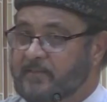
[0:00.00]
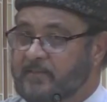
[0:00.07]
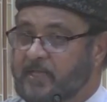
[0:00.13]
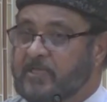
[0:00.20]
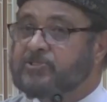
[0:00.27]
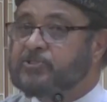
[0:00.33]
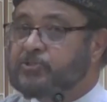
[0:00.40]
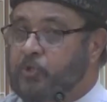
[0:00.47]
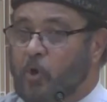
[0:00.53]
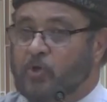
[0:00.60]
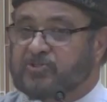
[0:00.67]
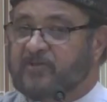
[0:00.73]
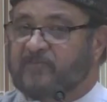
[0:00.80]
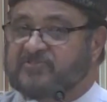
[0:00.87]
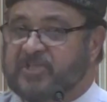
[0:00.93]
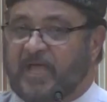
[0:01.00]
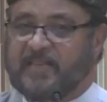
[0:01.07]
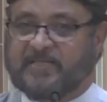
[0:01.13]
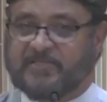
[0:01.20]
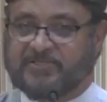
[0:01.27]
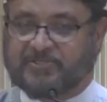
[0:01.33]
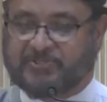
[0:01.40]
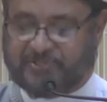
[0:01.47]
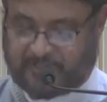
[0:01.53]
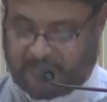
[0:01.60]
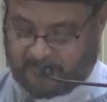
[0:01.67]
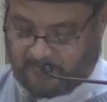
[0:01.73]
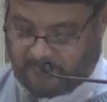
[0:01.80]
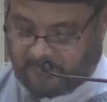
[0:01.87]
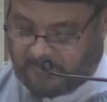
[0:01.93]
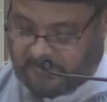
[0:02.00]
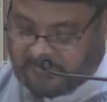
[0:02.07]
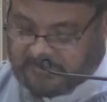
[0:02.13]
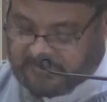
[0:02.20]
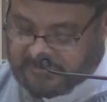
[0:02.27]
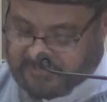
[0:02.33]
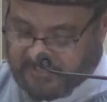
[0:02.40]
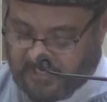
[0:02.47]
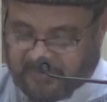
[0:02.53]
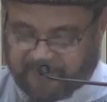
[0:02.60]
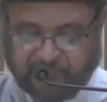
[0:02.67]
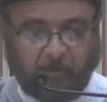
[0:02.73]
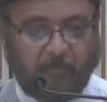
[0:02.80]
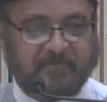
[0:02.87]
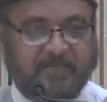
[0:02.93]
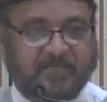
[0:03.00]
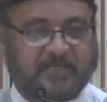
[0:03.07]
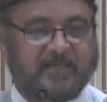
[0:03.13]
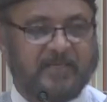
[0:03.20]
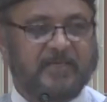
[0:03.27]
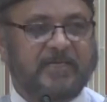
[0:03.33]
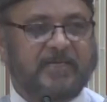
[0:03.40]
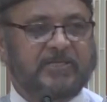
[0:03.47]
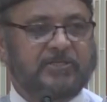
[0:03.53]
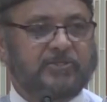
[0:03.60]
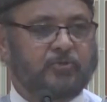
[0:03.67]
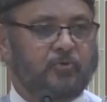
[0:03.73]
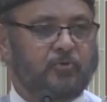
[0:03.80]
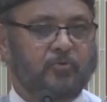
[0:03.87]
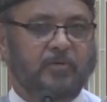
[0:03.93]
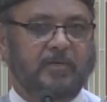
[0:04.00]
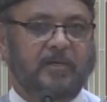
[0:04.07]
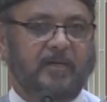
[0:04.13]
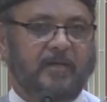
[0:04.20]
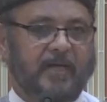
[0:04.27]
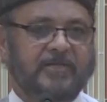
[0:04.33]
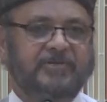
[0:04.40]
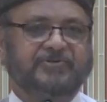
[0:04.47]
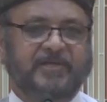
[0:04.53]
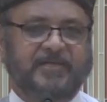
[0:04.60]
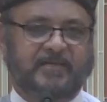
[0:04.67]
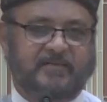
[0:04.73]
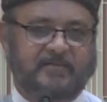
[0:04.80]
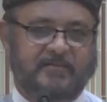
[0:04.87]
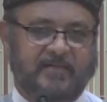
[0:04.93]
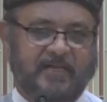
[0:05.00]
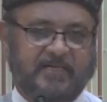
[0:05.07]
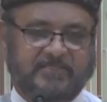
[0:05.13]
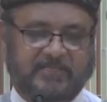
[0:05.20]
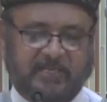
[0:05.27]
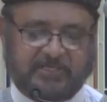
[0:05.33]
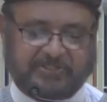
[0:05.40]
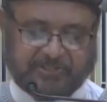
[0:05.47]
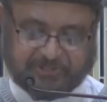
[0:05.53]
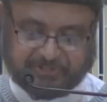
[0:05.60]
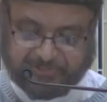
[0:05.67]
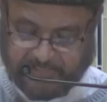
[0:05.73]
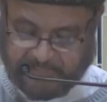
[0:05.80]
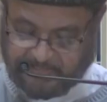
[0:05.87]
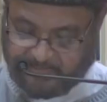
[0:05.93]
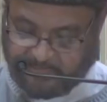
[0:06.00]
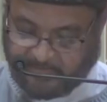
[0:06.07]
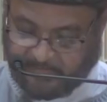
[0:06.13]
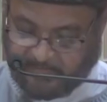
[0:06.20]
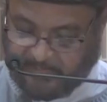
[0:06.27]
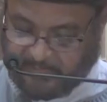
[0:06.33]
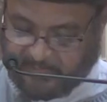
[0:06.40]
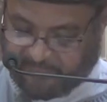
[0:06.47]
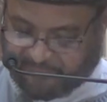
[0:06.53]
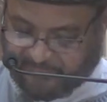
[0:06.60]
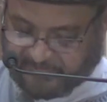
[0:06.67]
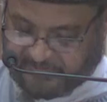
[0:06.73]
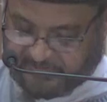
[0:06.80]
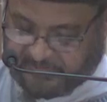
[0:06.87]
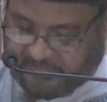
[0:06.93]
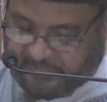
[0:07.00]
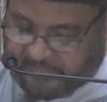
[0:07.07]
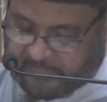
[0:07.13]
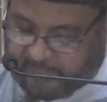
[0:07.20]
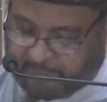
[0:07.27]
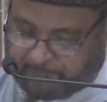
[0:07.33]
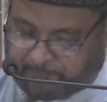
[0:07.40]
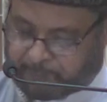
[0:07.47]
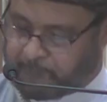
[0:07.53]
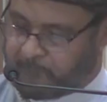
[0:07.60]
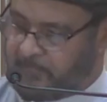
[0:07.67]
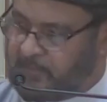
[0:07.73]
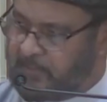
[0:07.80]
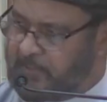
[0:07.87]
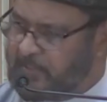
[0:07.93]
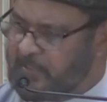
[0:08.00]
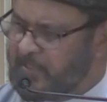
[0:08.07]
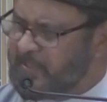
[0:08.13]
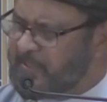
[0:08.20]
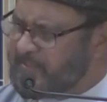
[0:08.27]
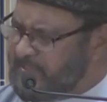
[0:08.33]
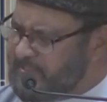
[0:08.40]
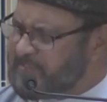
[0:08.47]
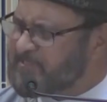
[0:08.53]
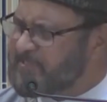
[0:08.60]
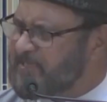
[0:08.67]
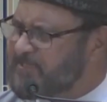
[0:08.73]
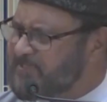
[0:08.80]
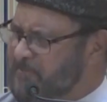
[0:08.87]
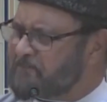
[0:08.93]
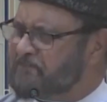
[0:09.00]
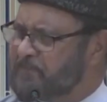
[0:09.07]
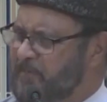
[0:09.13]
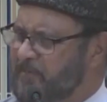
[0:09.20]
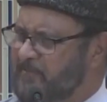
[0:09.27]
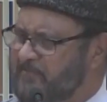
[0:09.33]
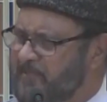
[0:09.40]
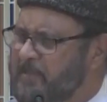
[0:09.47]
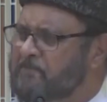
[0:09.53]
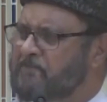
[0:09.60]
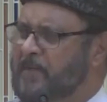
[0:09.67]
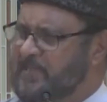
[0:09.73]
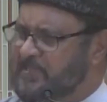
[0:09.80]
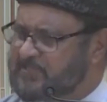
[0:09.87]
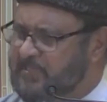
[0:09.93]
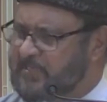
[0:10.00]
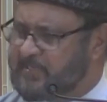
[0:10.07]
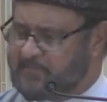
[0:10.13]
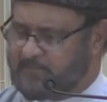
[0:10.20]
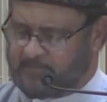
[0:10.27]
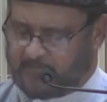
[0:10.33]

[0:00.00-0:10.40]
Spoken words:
its source of challenge. It transformed it into a drink, a delicious drink, a refreshing drink. This is a simple, very basic